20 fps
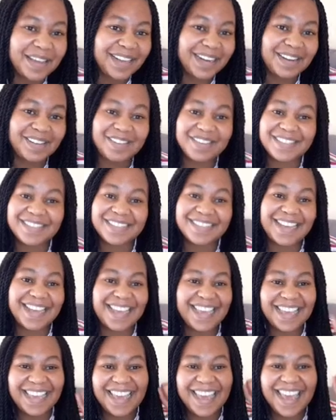And I was like,
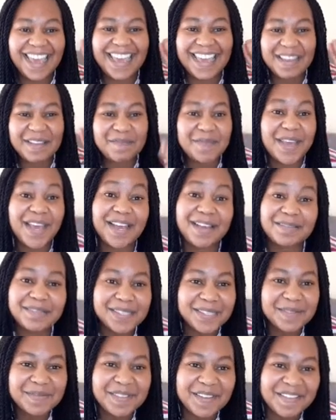yay, big ups
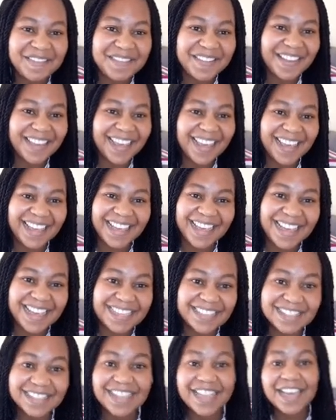to Mafikeng,
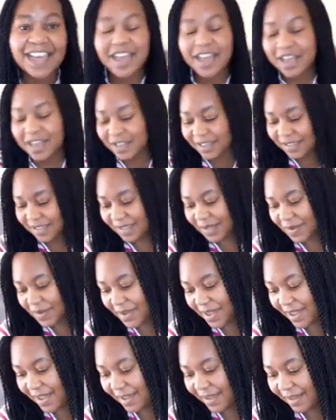guys. So
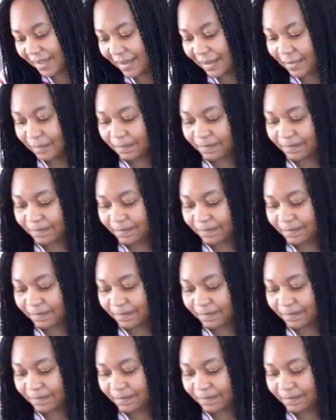yeah,